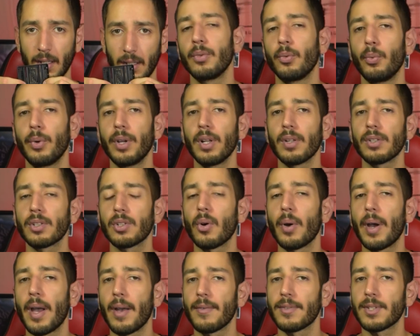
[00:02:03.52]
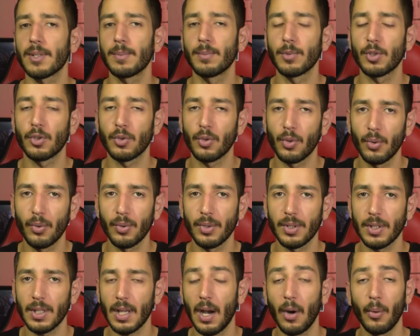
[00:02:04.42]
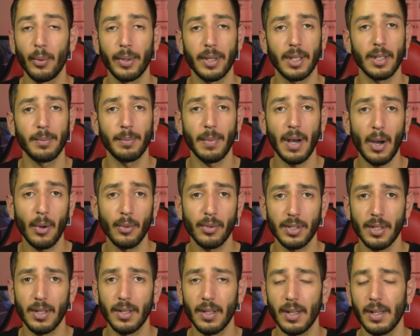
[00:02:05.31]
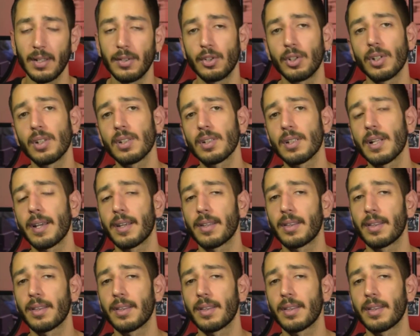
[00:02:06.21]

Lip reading: We also have some screws how we can mount it, and just like